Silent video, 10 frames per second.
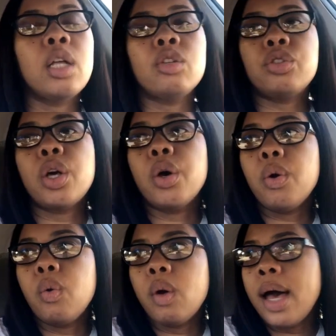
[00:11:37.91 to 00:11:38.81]

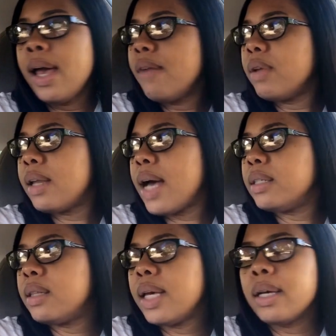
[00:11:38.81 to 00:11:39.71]
So I have a lot
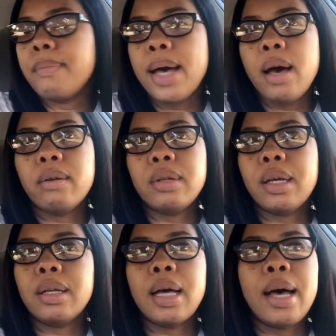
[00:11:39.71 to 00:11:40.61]
to think about.
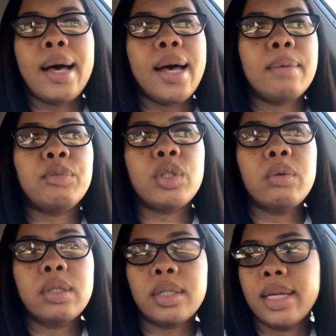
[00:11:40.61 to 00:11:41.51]
I'm so
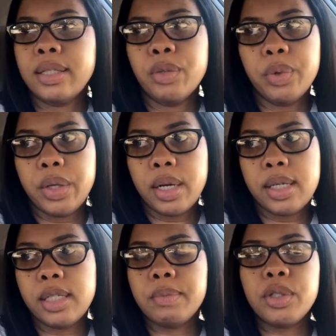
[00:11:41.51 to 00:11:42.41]
disgusted with their
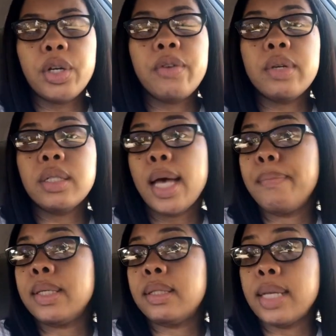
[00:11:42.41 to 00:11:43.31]
customer service.
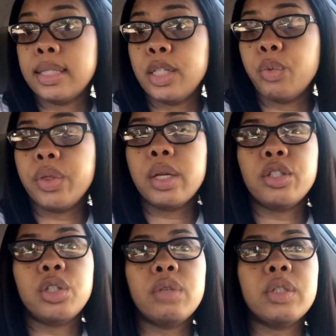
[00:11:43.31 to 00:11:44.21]
I'm disgusted with their
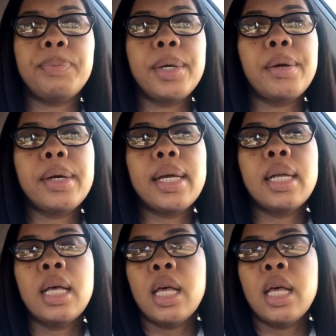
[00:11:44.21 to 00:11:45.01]
service, period.